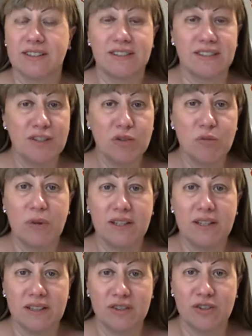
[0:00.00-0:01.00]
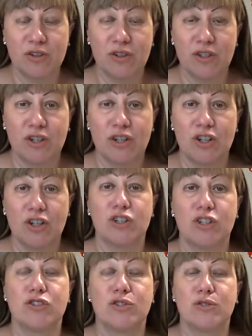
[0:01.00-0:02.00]
little by little,
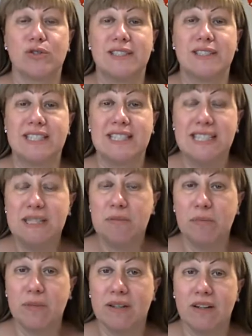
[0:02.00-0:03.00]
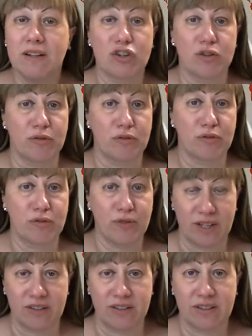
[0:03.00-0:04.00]
to deepen her
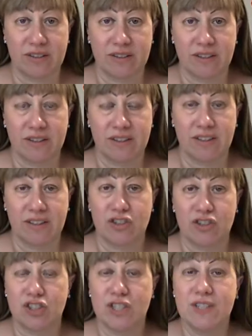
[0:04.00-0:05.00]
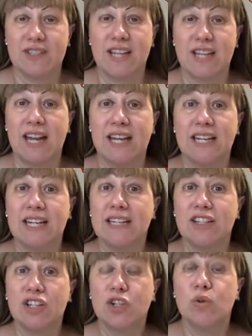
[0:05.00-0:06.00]
faith She's
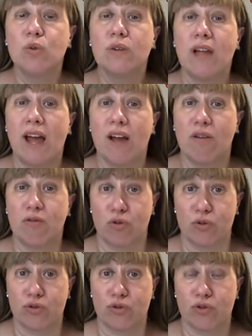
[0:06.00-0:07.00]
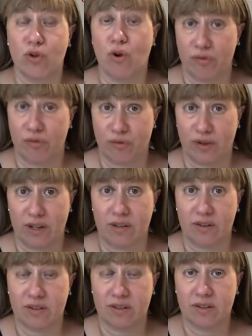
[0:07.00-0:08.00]
gaining new levels of
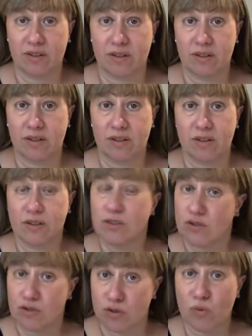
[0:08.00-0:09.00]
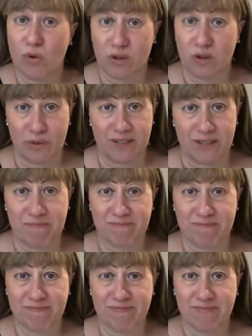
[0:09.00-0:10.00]
faith. So are we.
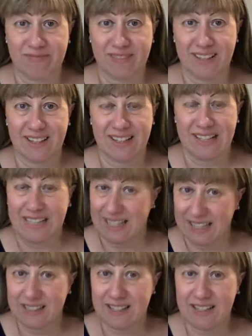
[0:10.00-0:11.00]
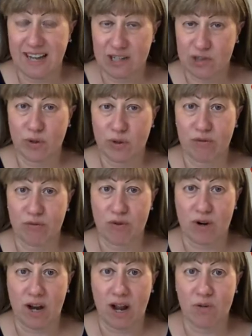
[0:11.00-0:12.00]
In the next
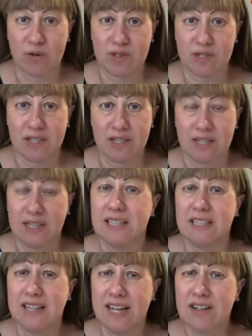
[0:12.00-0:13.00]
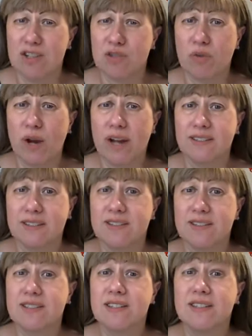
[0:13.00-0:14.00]
24 hours, let us
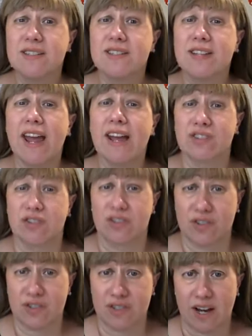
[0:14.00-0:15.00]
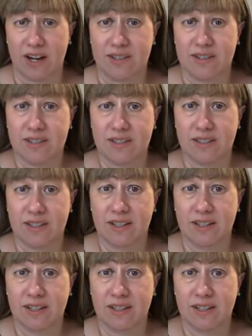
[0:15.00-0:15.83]
practice this exercise.